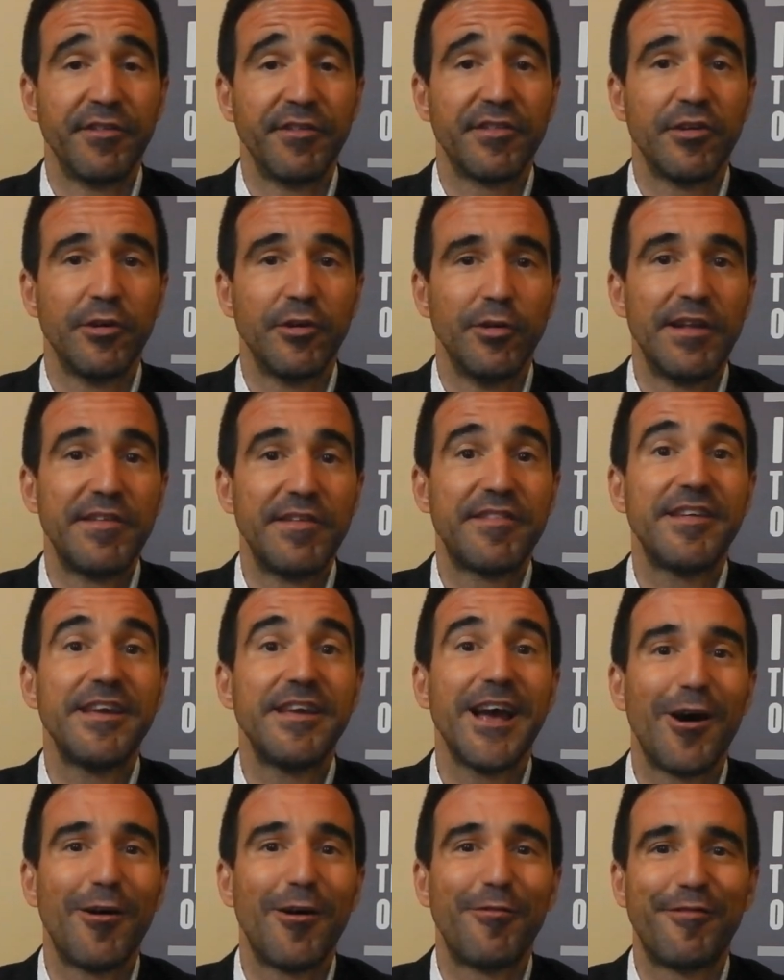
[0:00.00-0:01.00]
So let's see
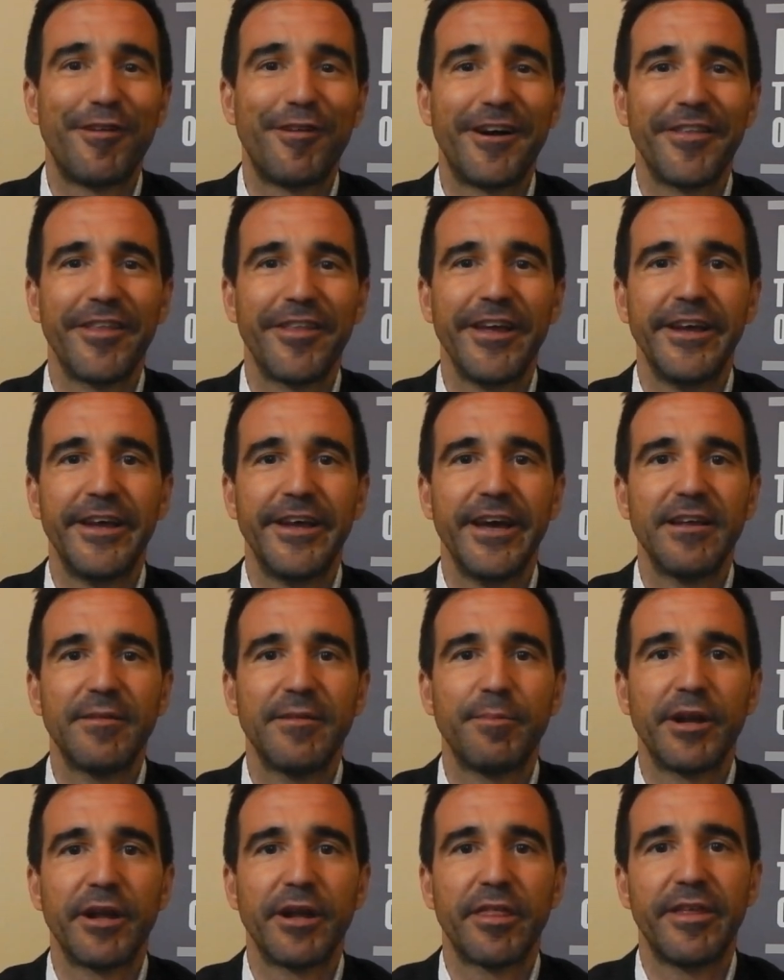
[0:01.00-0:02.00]
how far they get,
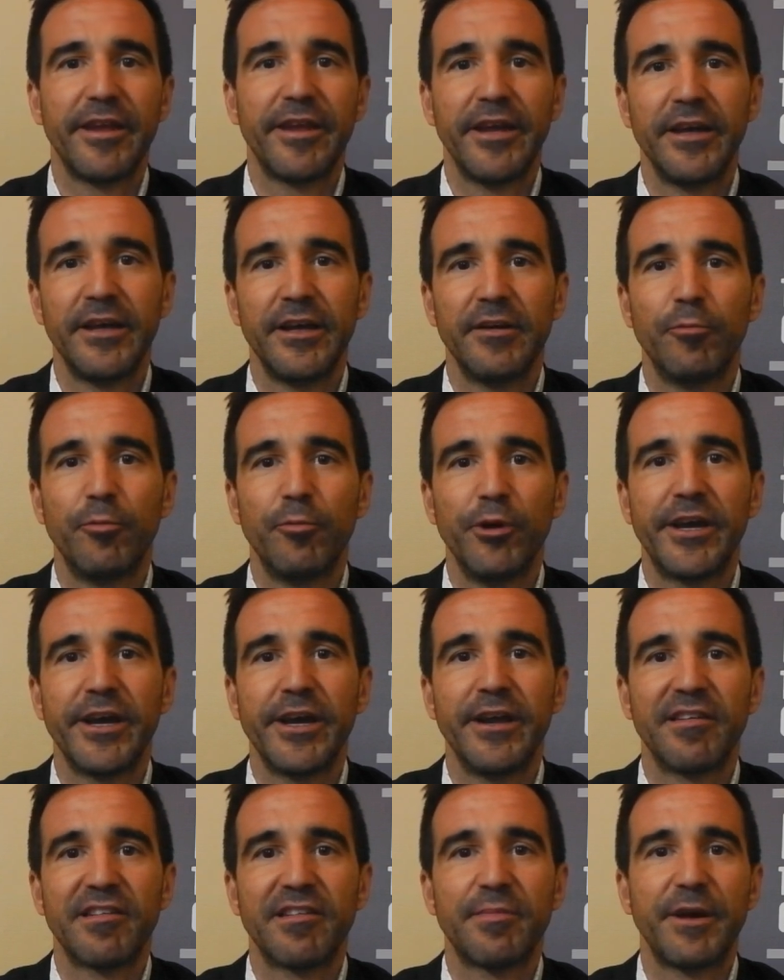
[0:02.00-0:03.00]
but I think we can
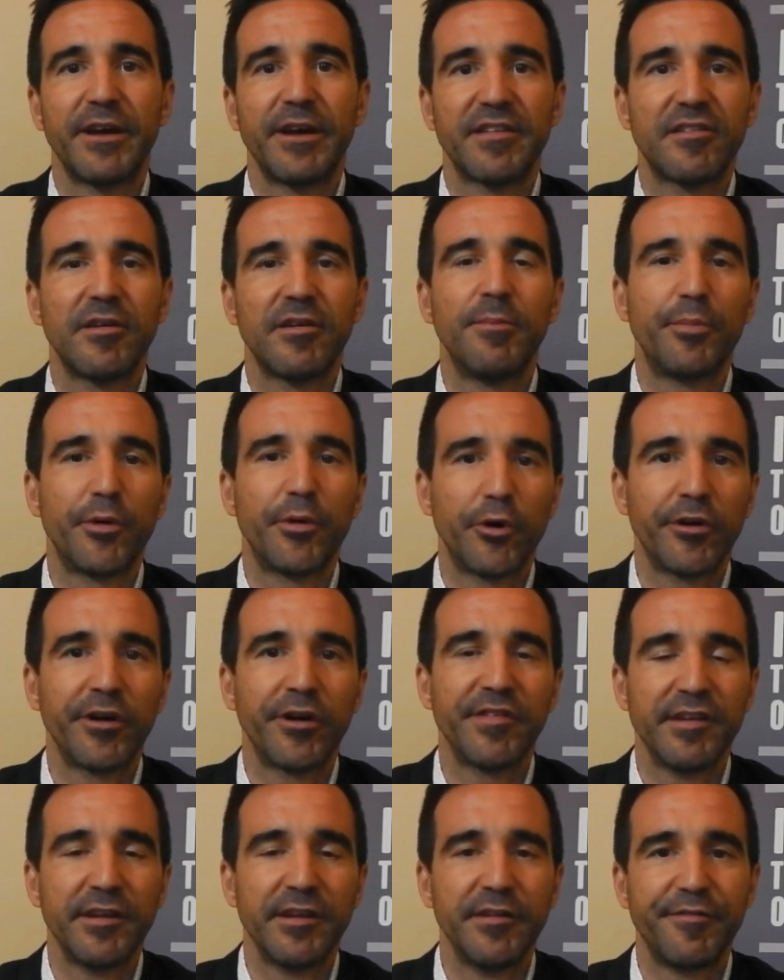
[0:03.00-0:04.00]
expect some
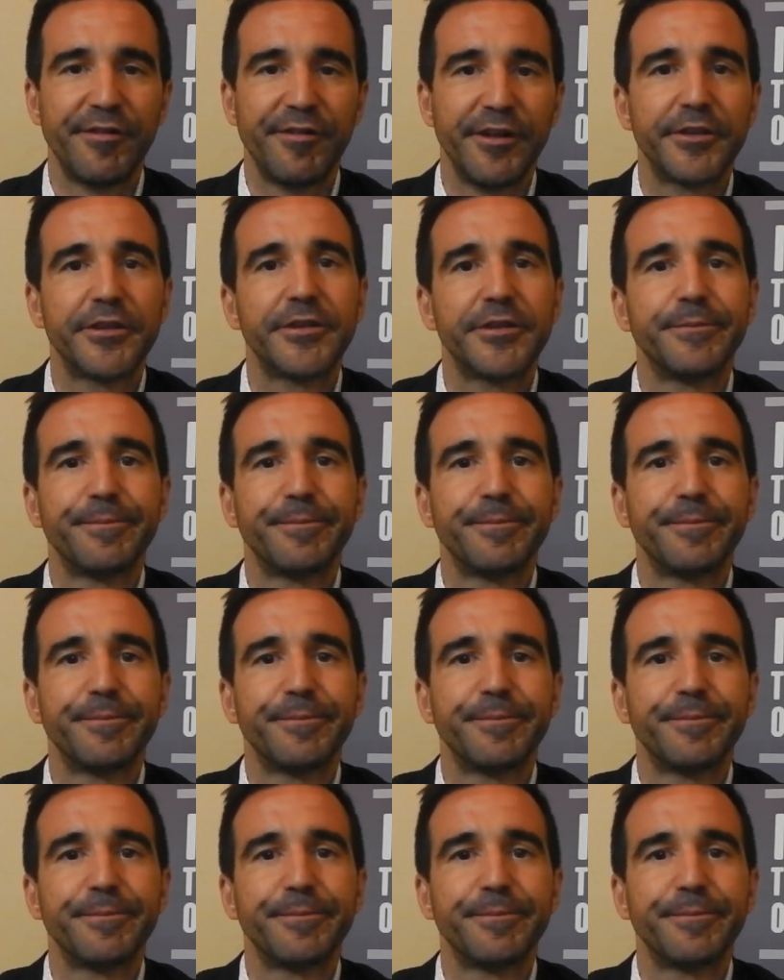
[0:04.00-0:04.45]
progress in the field.